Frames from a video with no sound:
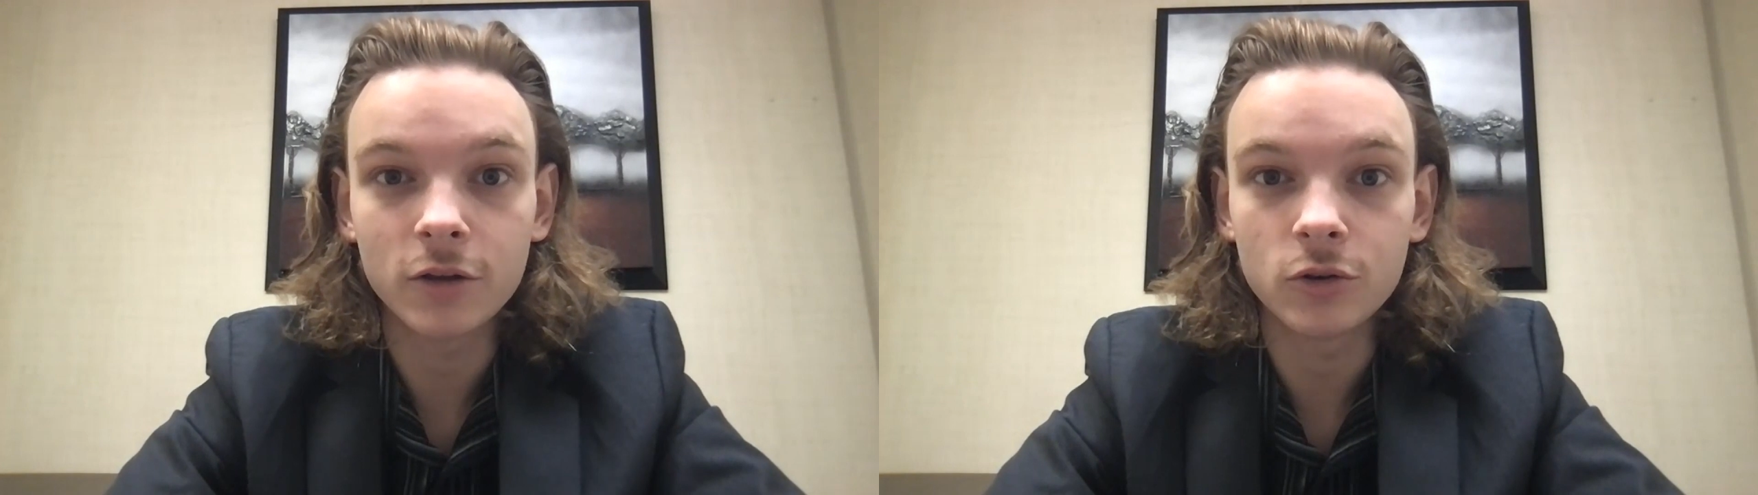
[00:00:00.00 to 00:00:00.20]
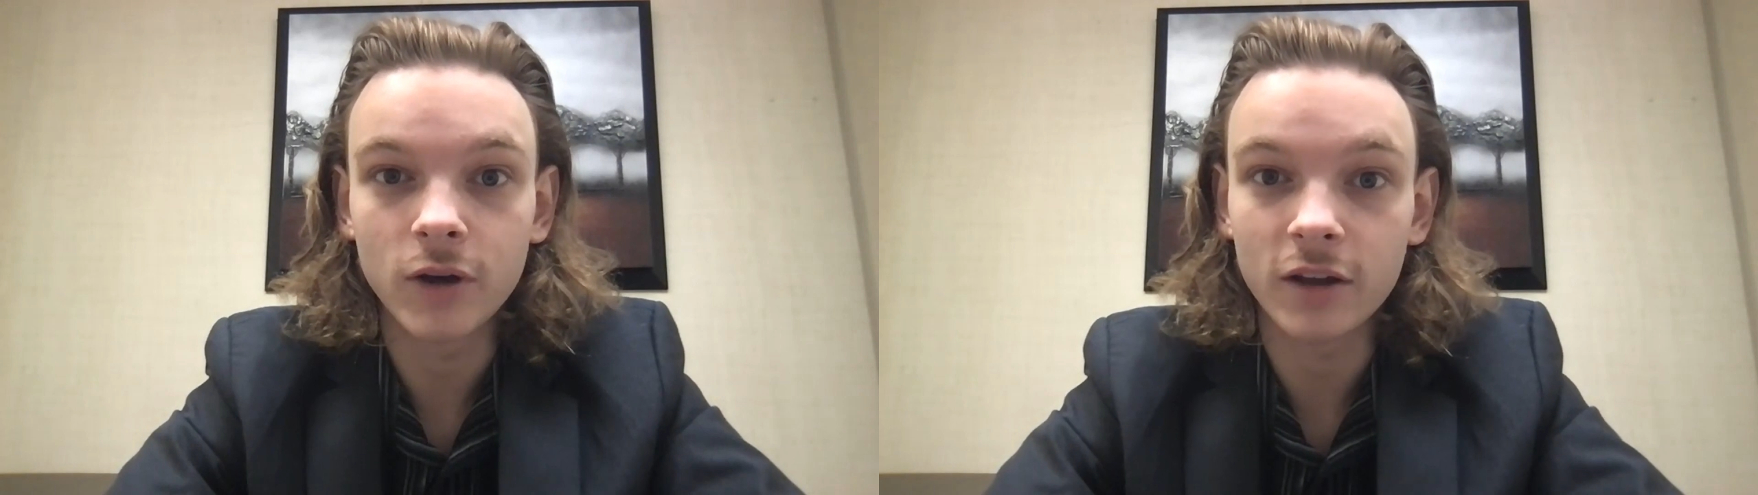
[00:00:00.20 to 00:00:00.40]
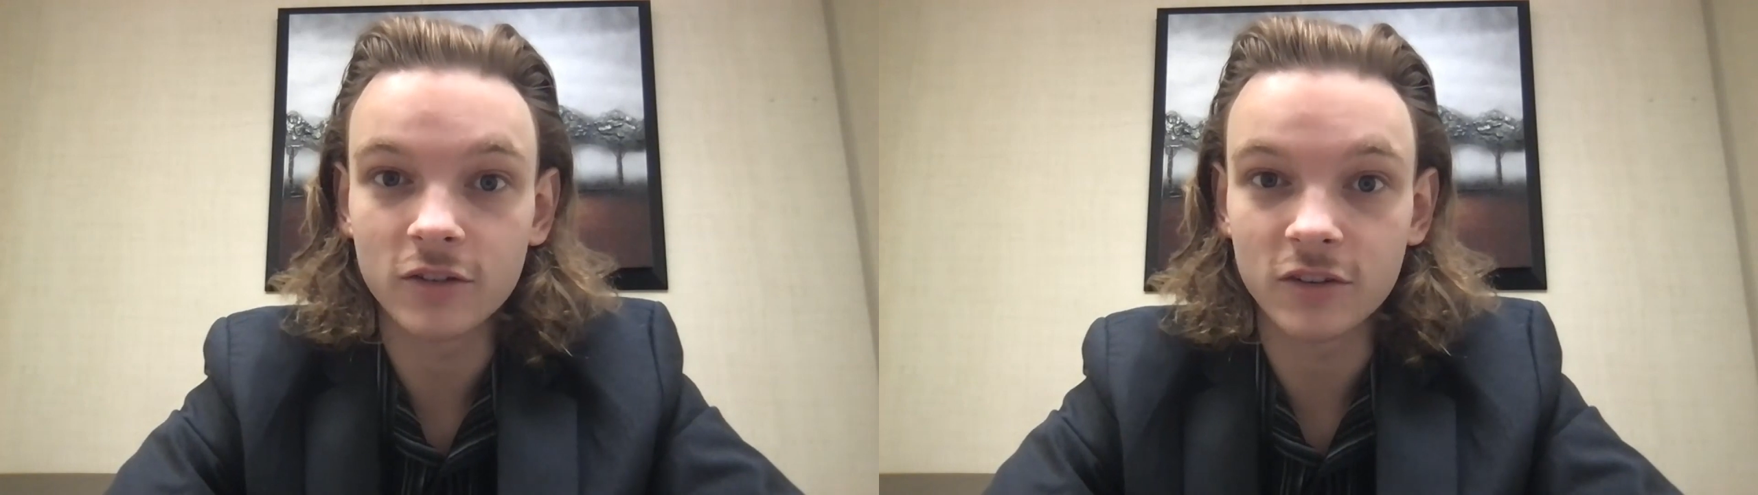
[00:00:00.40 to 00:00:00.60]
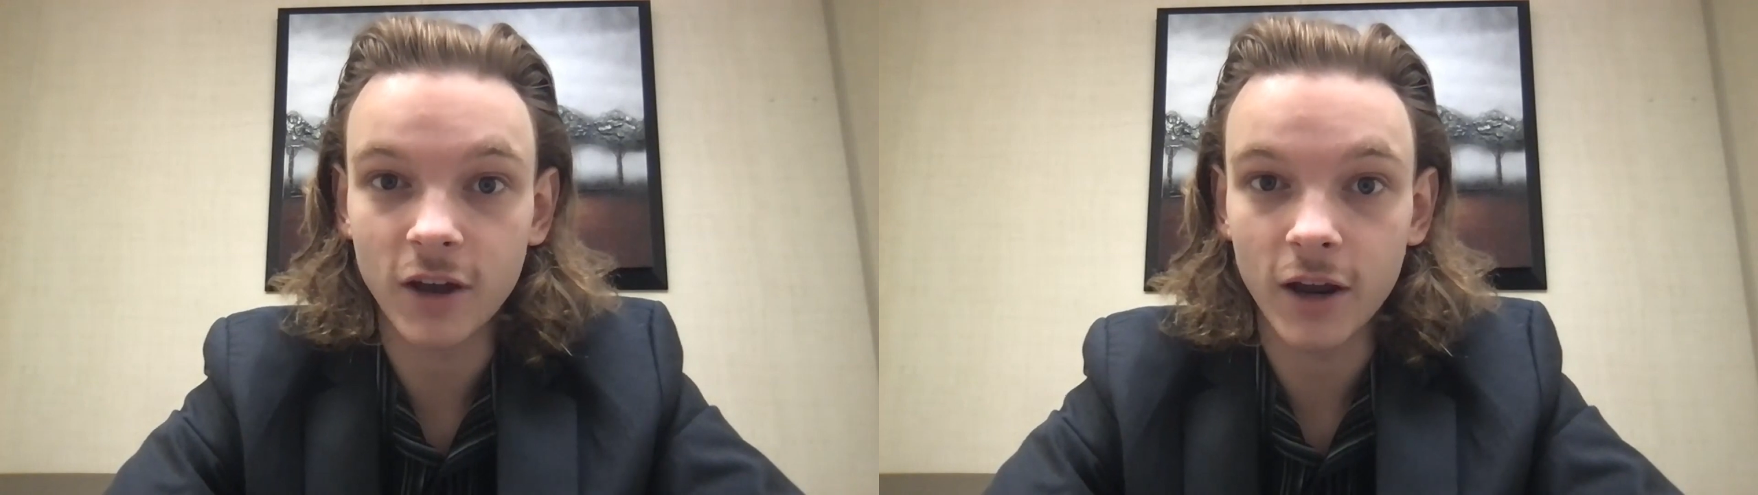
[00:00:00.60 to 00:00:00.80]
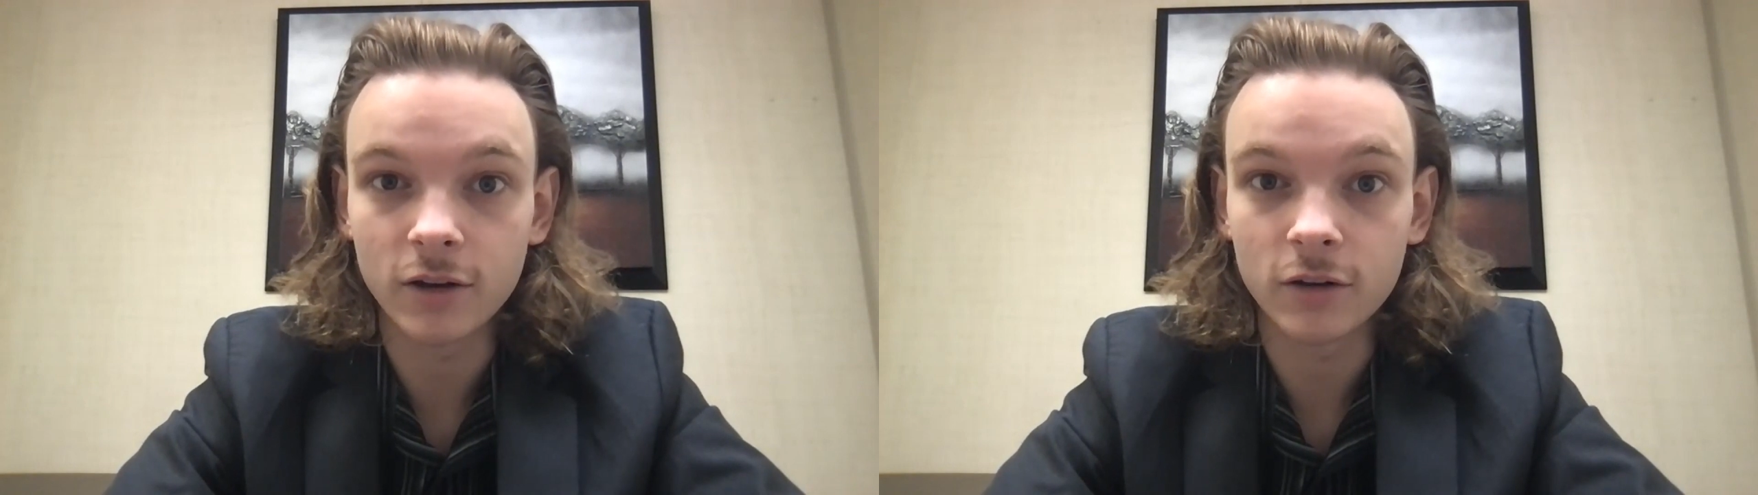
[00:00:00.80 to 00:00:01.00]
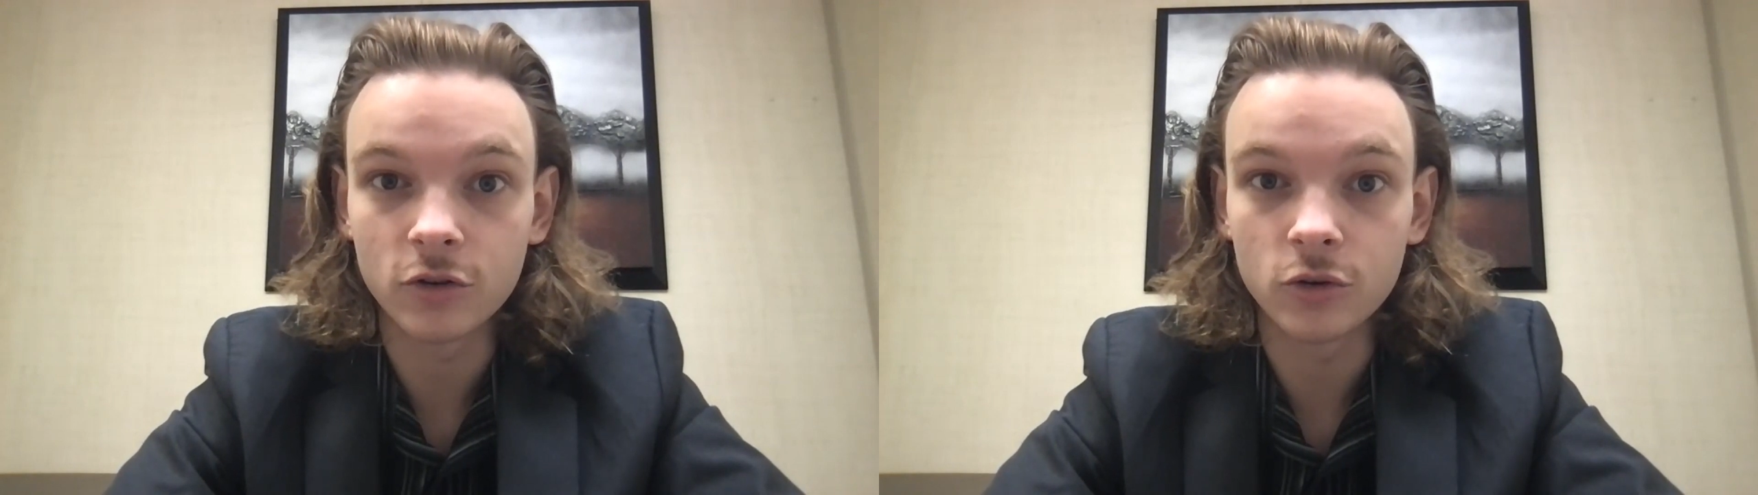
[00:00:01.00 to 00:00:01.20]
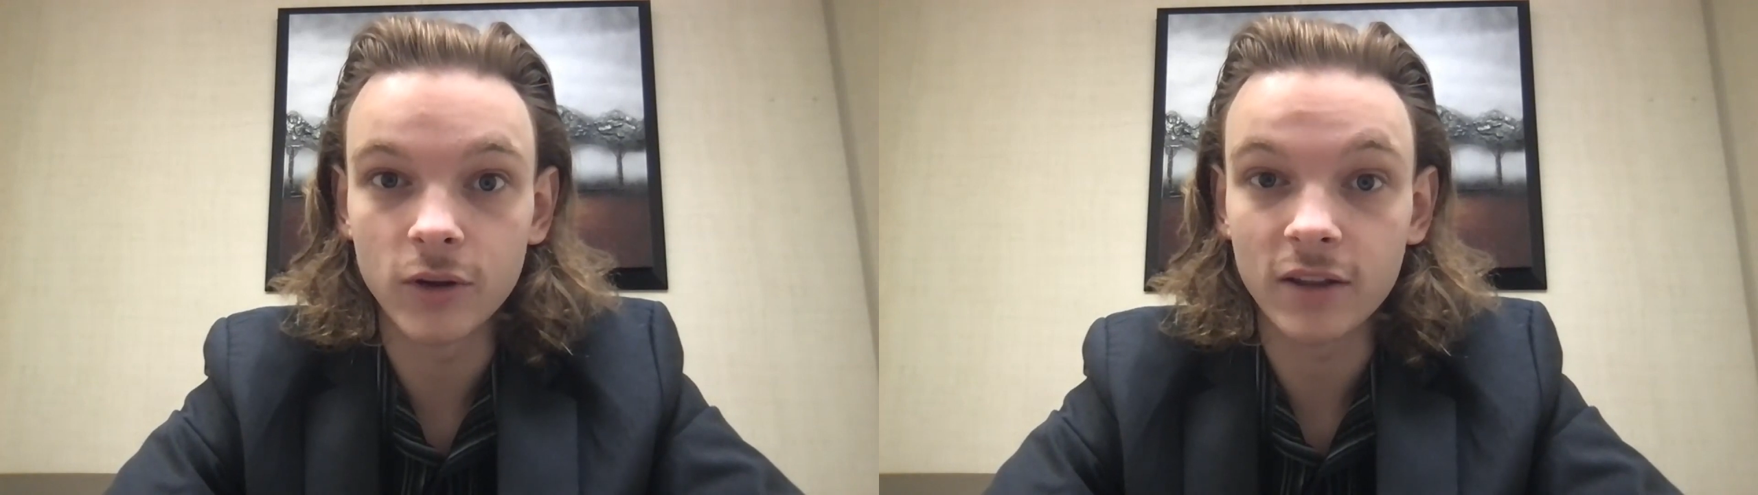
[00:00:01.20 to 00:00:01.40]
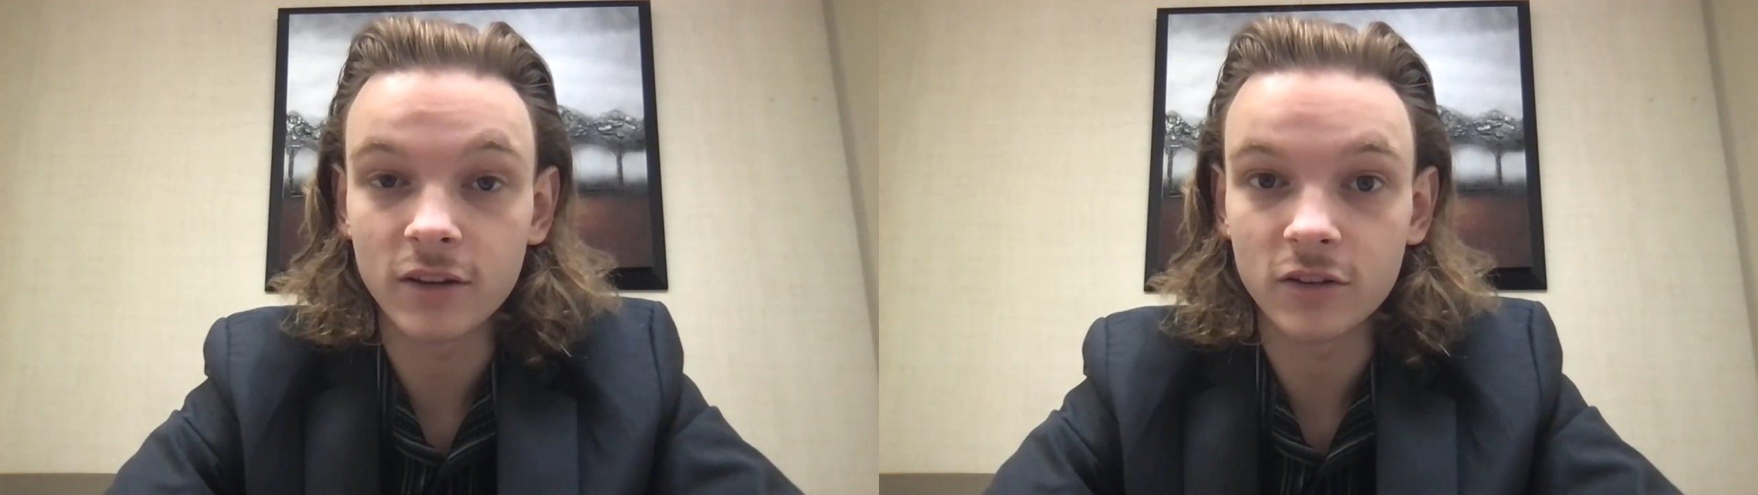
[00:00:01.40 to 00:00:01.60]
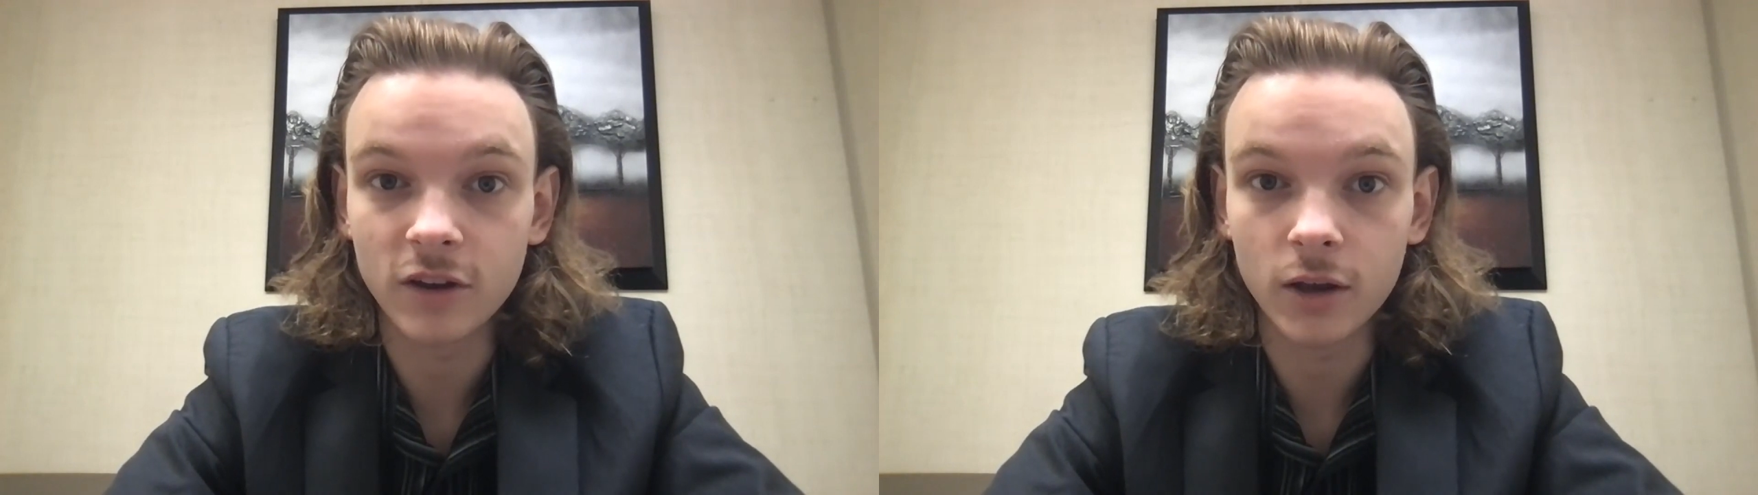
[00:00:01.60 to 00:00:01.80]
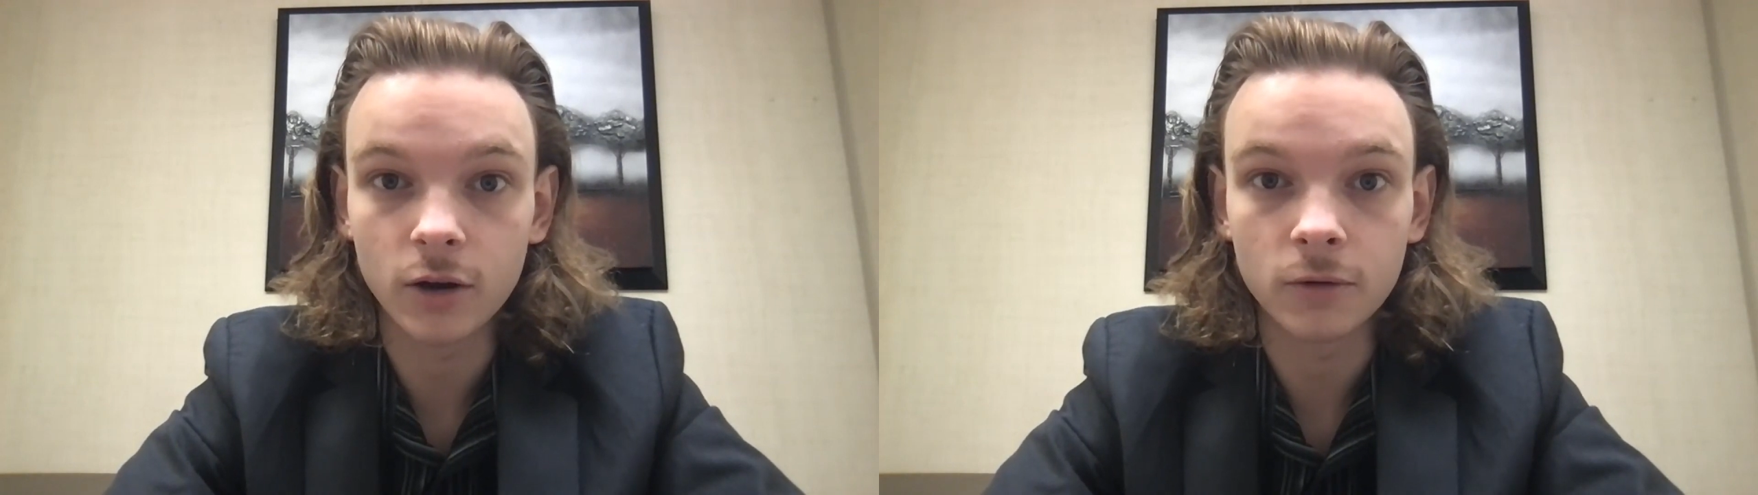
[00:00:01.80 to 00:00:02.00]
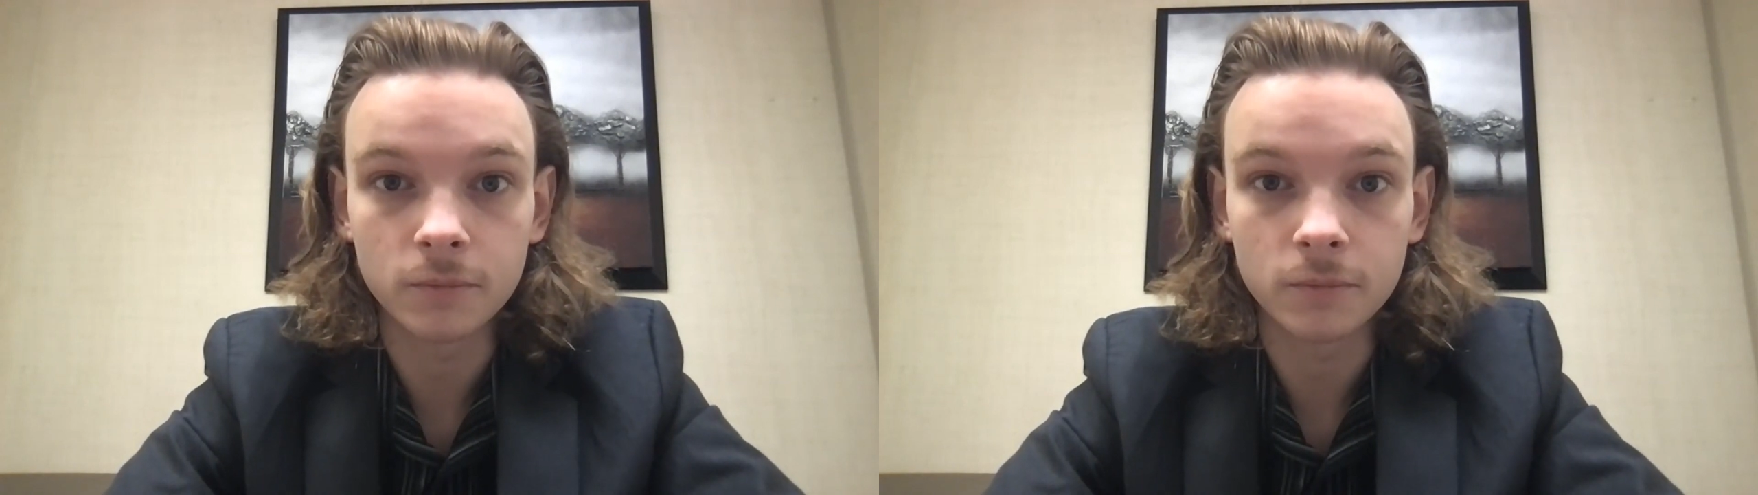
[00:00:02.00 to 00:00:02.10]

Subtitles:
you guys decided to get this data?